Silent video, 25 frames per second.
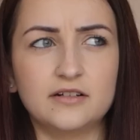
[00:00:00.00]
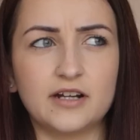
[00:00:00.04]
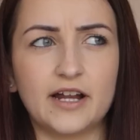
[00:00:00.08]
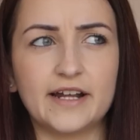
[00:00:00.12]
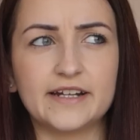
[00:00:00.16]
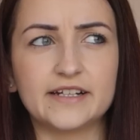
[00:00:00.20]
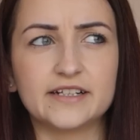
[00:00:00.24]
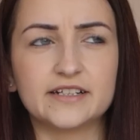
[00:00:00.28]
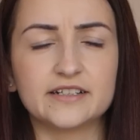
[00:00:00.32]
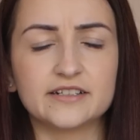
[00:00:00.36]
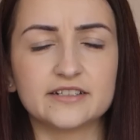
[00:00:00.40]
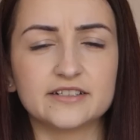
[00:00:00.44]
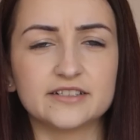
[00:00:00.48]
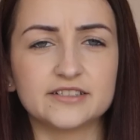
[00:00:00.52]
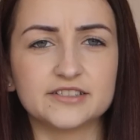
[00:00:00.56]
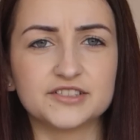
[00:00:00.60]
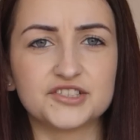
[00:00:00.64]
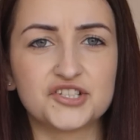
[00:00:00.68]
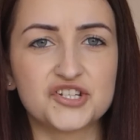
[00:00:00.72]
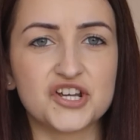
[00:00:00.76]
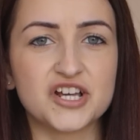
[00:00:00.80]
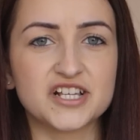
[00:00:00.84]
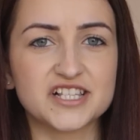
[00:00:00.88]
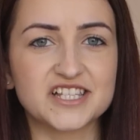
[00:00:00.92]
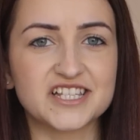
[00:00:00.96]
Like,
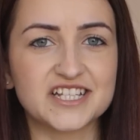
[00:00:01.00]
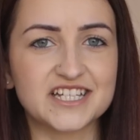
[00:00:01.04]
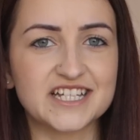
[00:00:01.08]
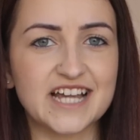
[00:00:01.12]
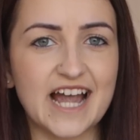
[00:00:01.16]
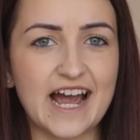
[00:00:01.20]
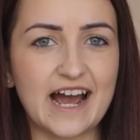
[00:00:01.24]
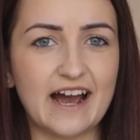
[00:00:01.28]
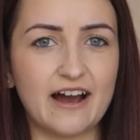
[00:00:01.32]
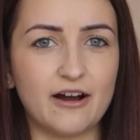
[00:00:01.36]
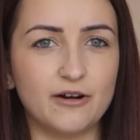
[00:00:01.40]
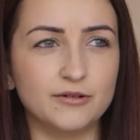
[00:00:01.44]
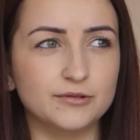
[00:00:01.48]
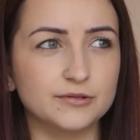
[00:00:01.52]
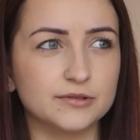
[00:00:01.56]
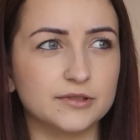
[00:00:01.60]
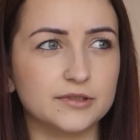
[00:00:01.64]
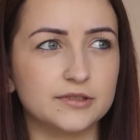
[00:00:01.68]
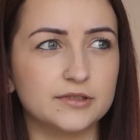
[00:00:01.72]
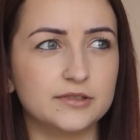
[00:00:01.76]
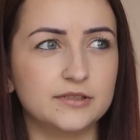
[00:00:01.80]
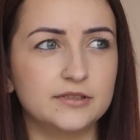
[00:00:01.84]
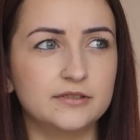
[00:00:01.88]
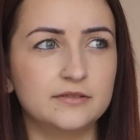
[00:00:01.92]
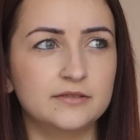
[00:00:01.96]
just a towel.
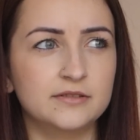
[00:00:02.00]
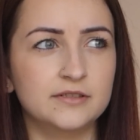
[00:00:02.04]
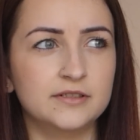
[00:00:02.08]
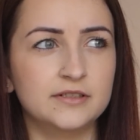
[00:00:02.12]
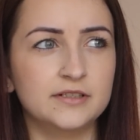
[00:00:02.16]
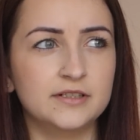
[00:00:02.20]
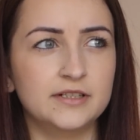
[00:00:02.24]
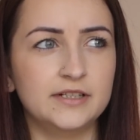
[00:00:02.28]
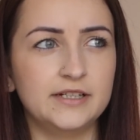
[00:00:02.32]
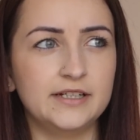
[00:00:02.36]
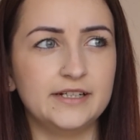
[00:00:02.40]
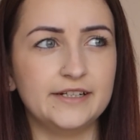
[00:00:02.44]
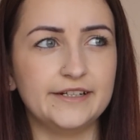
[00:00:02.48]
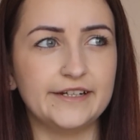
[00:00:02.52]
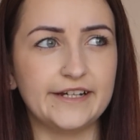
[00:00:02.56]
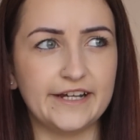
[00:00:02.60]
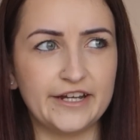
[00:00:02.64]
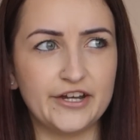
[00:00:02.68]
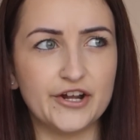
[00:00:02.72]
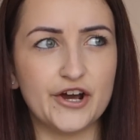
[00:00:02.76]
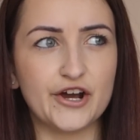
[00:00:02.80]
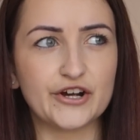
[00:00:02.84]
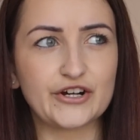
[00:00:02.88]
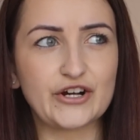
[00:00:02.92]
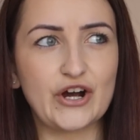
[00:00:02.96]

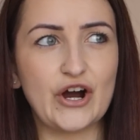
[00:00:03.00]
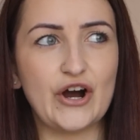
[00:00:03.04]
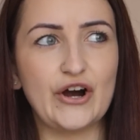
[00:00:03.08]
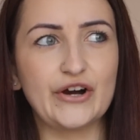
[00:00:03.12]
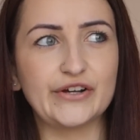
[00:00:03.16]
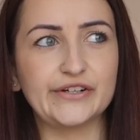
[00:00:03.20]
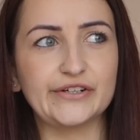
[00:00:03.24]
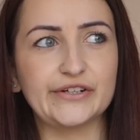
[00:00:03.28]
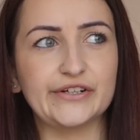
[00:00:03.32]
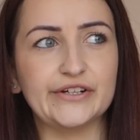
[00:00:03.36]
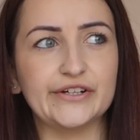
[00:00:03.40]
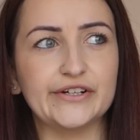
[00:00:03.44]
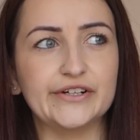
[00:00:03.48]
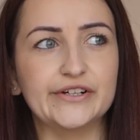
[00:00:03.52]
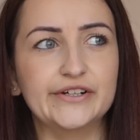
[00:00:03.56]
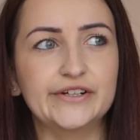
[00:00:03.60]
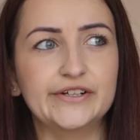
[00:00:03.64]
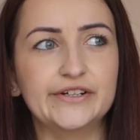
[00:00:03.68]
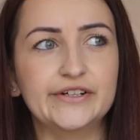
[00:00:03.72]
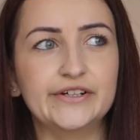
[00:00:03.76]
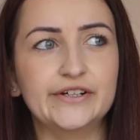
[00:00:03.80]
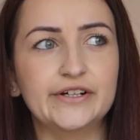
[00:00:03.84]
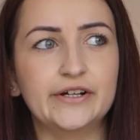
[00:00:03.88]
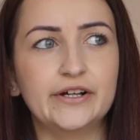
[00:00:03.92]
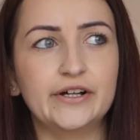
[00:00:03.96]
In her garden.
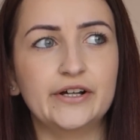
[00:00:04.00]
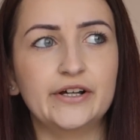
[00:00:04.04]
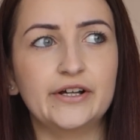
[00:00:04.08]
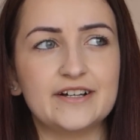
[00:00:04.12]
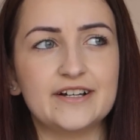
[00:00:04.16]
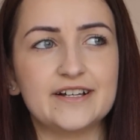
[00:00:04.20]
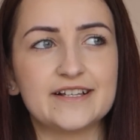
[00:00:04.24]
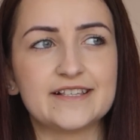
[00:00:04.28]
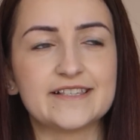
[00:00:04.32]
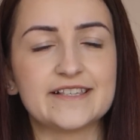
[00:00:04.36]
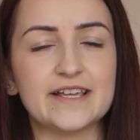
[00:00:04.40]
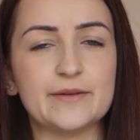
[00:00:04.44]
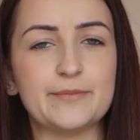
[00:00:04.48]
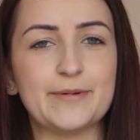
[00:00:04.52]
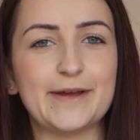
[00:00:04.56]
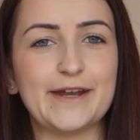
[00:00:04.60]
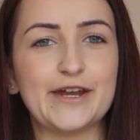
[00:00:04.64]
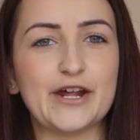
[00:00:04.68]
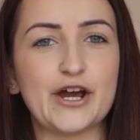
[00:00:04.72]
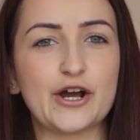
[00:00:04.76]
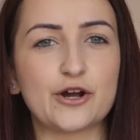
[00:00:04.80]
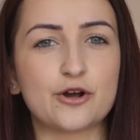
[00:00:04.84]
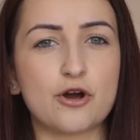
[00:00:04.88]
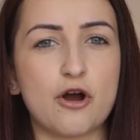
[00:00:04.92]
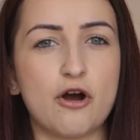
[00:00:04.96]

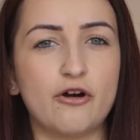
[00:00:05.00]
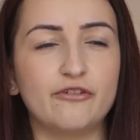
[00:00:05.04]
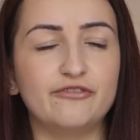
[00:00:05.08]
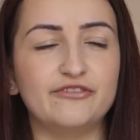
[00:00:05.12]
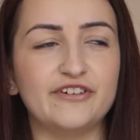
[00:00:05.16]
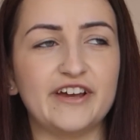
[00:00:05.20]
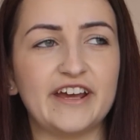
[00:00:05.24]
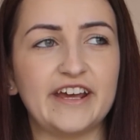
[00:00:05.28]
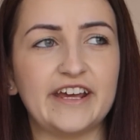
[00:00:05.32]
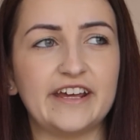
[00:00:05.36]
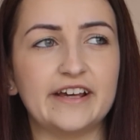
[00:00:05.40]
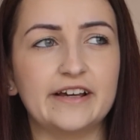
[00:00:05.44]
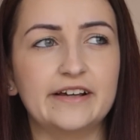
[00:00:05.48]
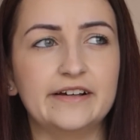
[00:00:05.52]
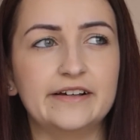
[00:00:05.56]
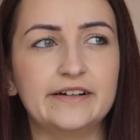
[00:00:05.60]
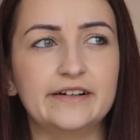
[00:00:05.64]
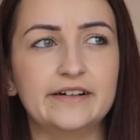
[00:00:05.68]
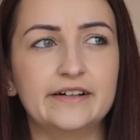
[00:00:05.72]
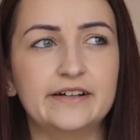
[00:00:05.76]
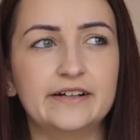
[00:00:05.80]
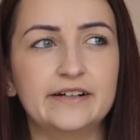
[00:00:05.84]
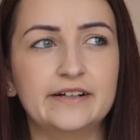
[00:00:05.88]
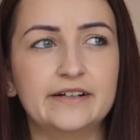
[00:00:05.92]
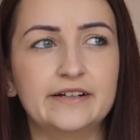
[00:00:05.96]
Sipping her coffee.
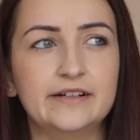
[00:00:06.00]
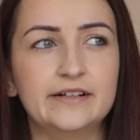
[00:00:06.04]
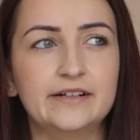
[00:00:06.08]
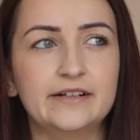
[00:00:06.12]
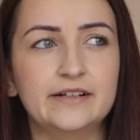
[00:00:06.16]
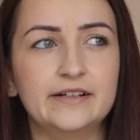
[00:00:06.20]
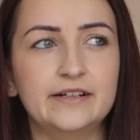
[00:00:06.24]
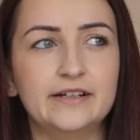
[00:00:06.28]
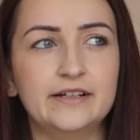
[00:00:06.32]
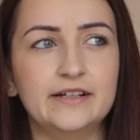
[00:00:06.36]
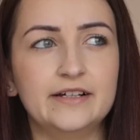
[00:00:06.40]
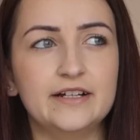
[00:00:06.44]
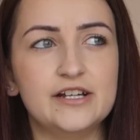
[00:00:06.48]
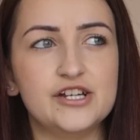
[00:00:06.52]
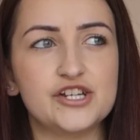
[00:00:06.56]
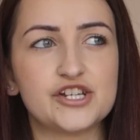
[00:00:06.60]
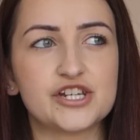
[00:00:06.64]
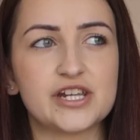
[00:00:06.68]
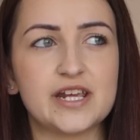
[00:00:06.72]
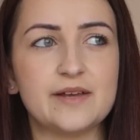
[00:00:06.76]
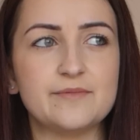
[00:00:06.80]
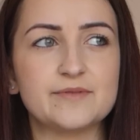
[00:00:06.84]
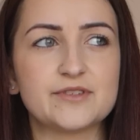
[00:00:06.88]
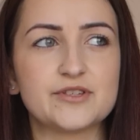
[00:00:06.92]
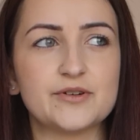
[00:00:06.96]

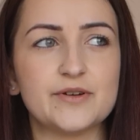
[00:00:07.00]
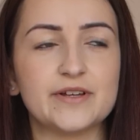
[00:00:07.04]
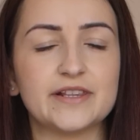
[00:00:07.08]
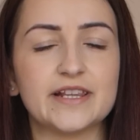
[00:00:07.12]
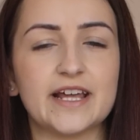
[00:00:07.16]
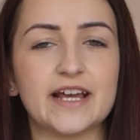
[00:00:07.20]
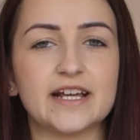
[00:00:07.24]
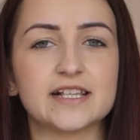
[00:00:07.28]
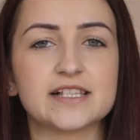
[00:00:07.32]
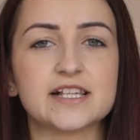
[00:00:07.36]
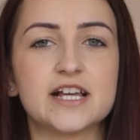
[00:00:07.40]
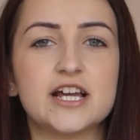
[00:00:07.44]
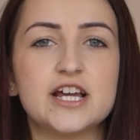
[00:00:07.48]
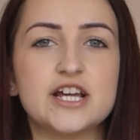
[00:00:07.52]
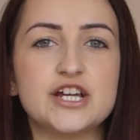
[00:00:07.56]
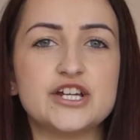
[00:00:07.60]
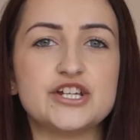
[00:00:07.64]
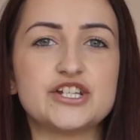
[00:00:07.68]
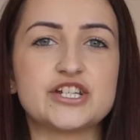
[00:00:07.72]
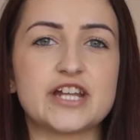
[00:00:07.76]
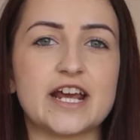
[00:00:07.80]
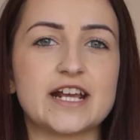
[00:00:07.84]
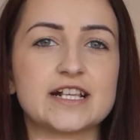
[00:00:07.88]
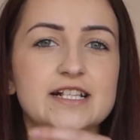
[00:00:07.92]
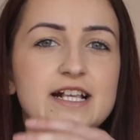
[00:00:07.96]
She keeps doing this.
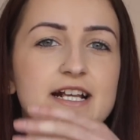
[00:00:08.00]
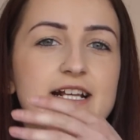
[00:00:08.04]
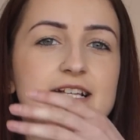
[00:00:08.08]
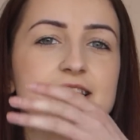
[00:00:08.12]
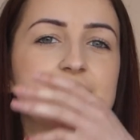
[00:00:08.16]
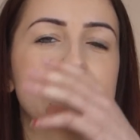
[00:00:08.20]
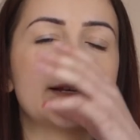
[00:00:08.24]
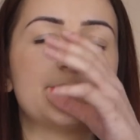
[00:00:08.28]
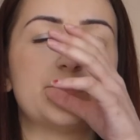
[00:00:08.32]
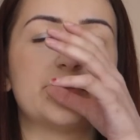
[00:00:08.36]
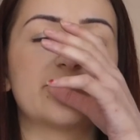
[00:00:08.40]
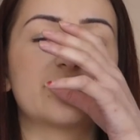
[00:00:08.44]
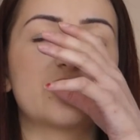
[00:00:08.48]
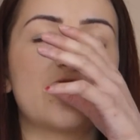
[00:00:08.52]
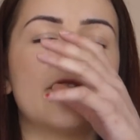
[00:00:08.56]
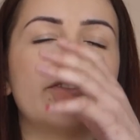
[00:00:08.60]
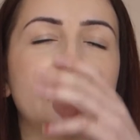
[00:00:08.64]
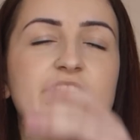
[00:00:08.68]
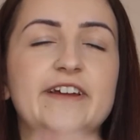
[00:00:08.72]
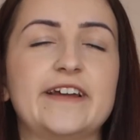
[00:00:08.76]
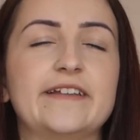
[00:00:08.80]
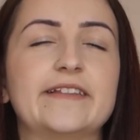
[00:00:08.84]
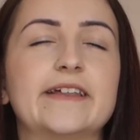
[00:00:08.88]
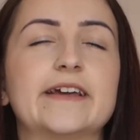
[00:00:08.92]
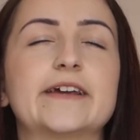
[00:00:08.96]
She takes like a sip of
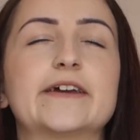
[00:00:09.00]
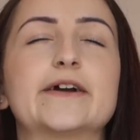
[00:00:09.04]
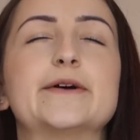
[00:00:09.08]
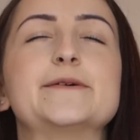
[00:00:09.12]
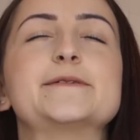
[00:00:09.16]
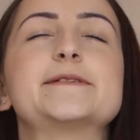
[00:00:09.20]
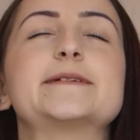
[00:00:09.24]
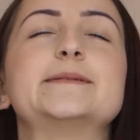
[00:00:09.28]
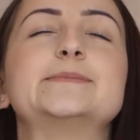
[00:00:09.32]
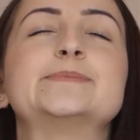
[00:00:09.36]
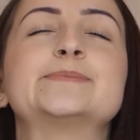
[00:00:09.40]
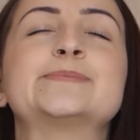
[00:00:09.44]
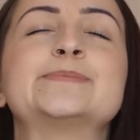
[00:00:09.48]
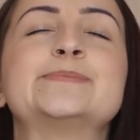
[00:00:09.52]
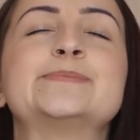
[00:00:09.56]
coffee and then goes.